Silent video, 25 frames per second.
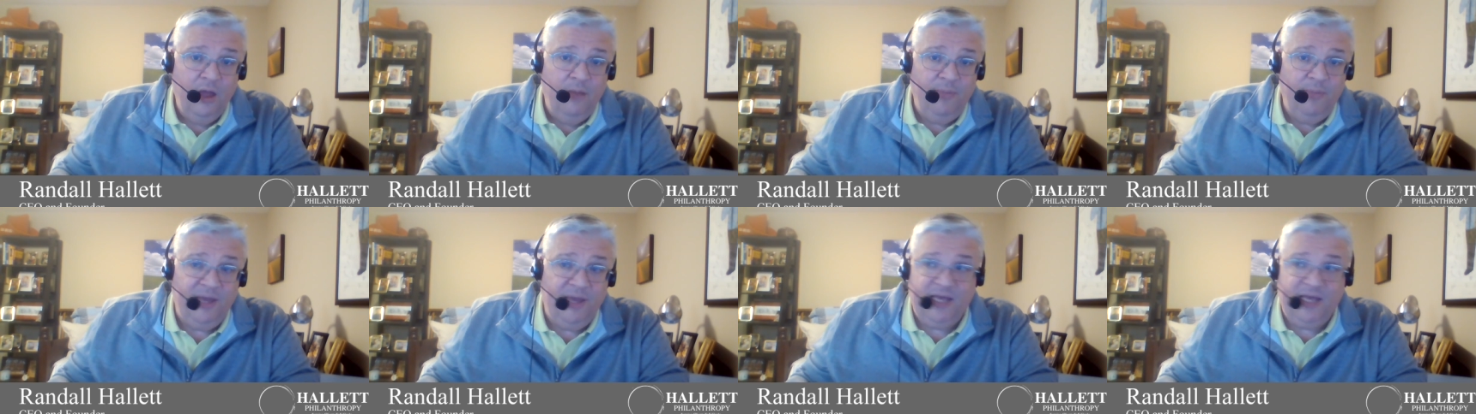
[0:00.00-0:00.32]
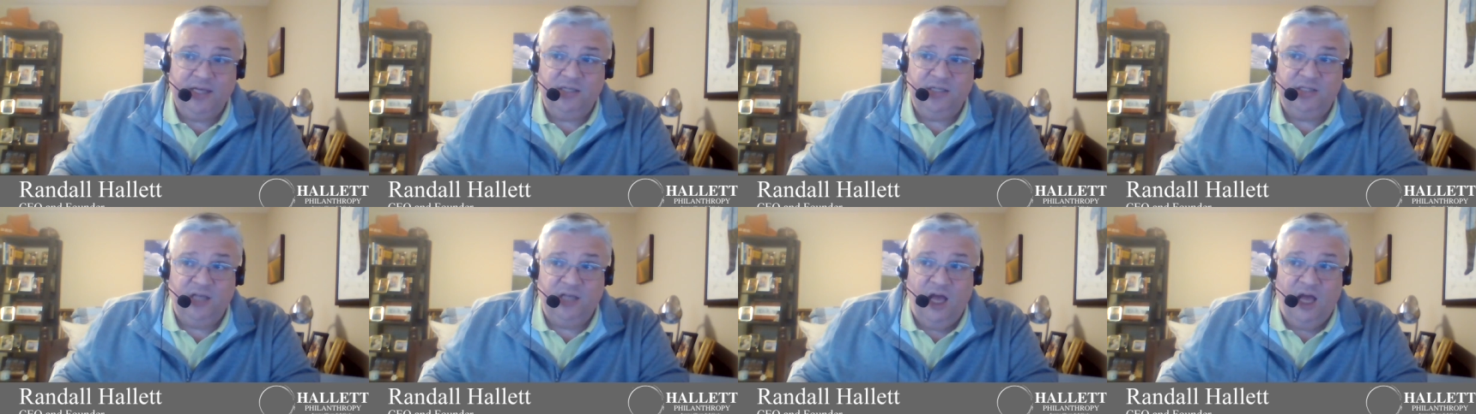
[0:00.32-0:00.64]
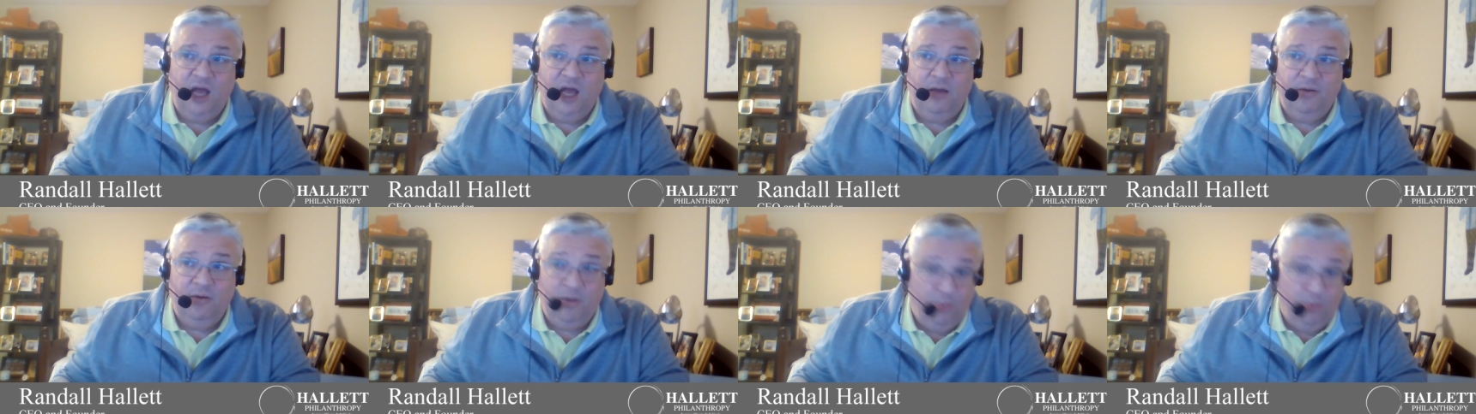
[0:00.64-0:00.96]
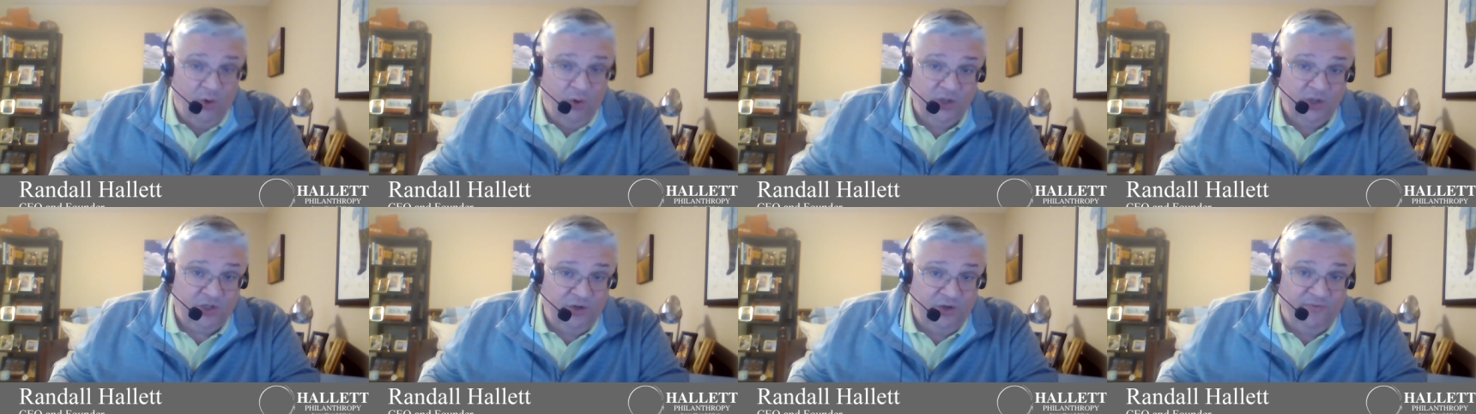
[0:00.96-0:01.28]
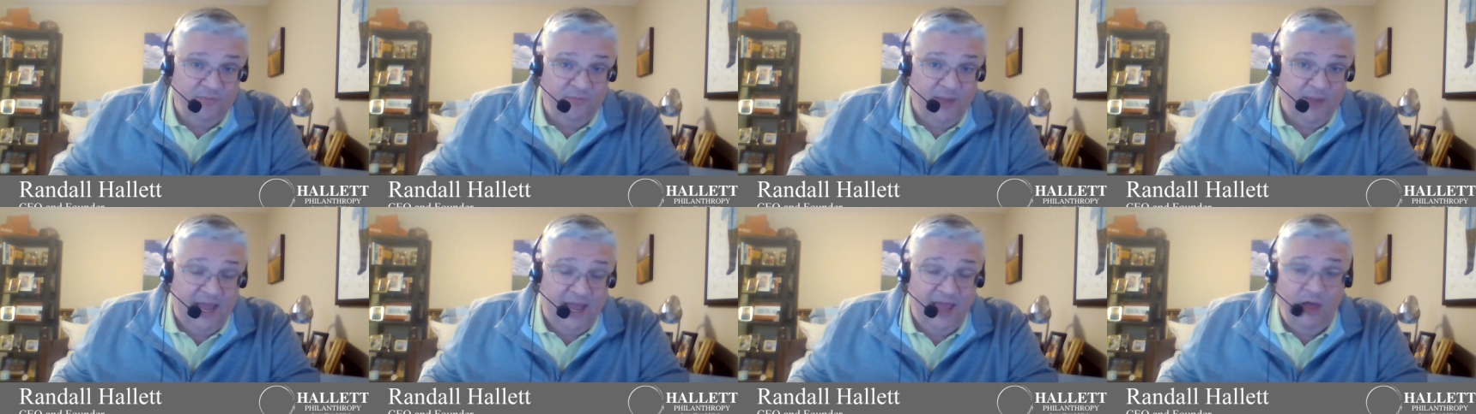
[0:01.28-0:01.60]
because number 1, it's good
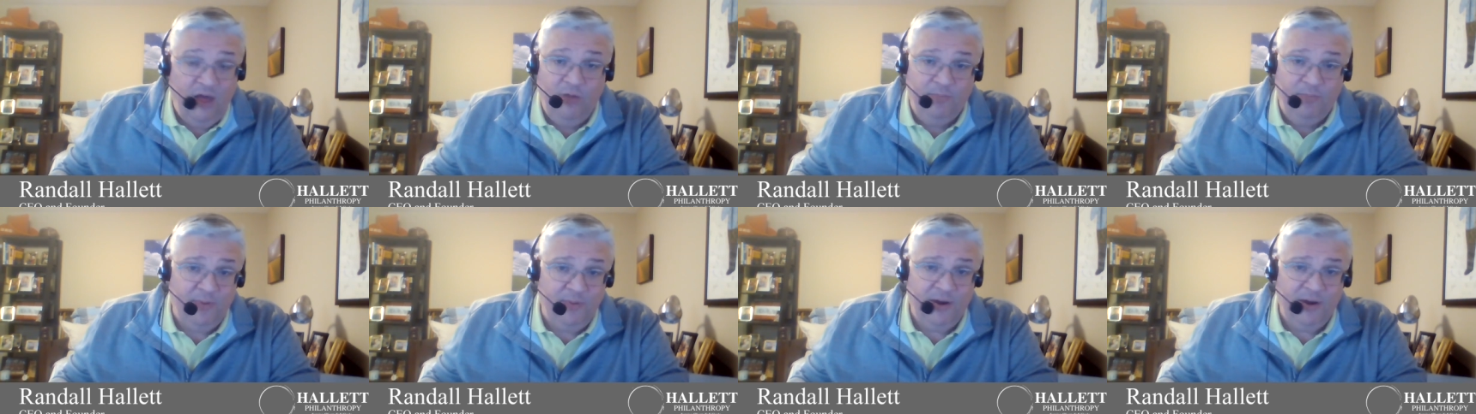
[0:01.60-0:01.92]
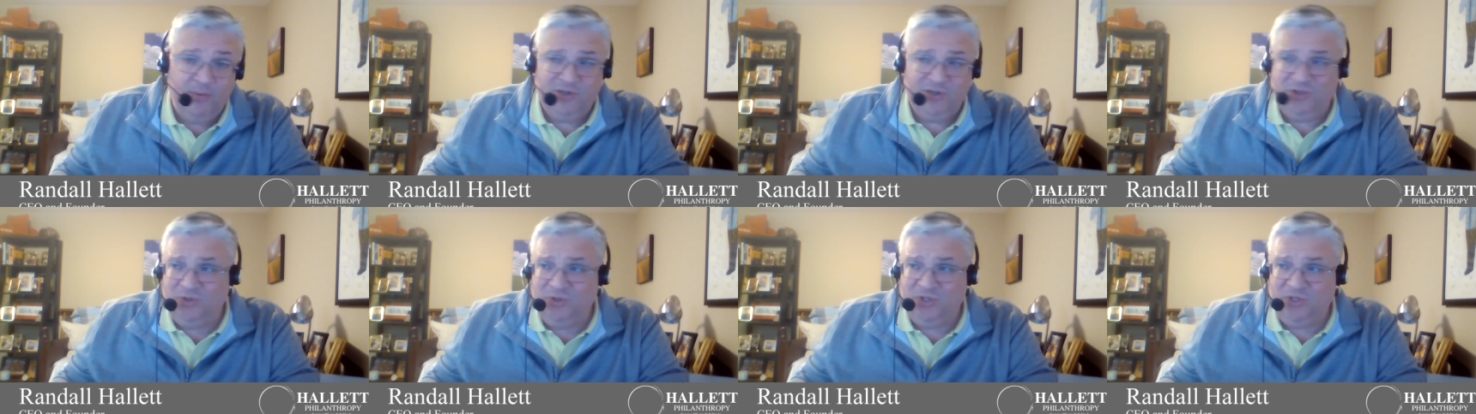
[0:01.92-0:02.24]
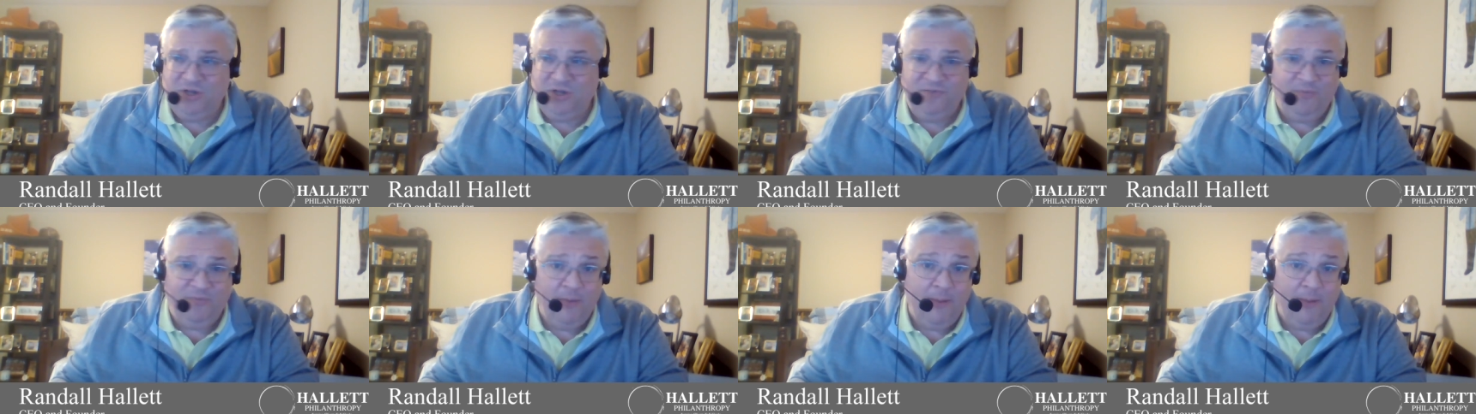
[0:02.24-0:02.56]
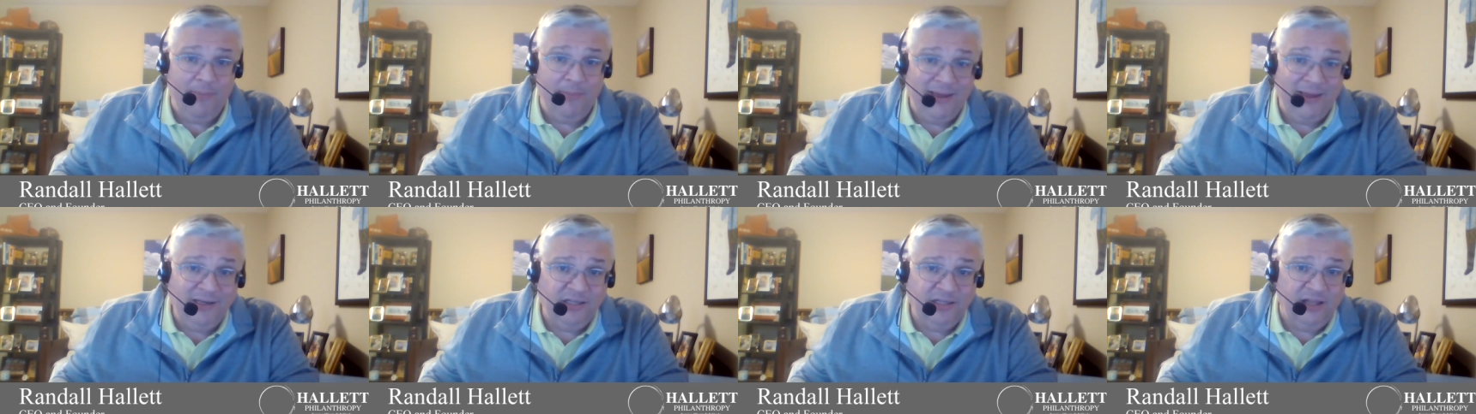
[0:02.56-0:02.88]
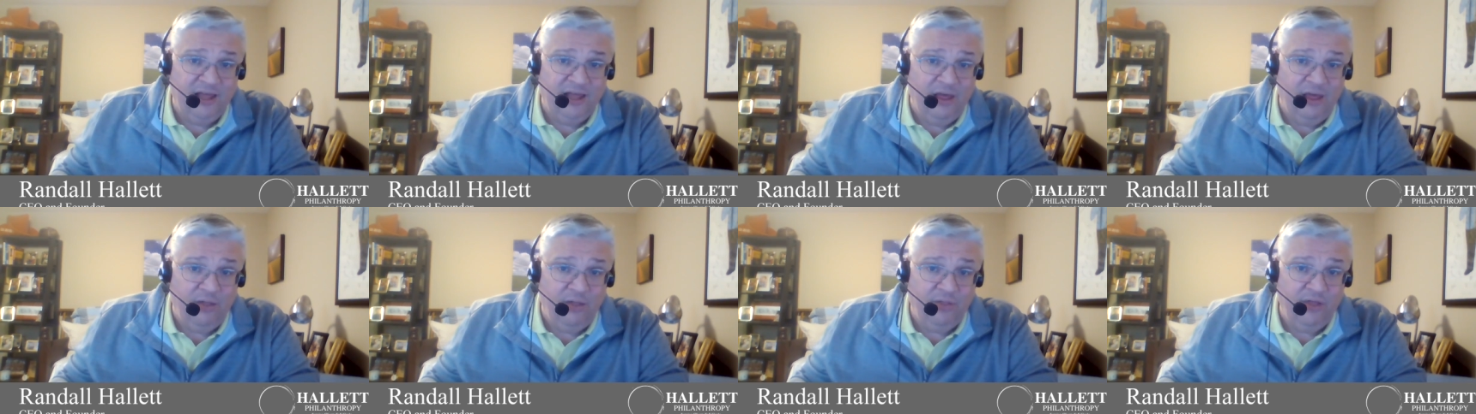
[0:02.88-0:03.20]
for my health, but number 2, it's good for my mental
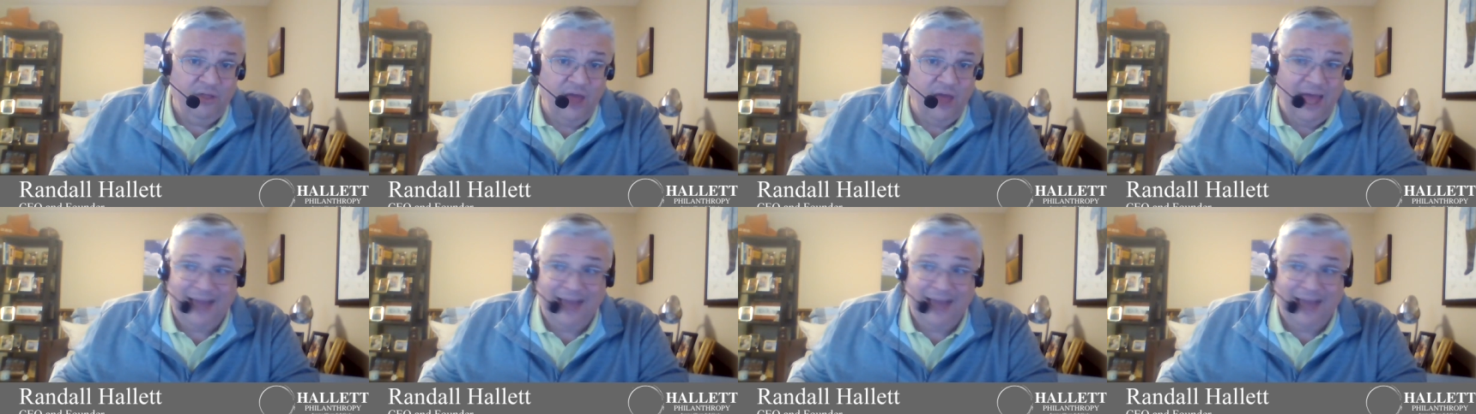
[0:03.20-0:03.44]
health.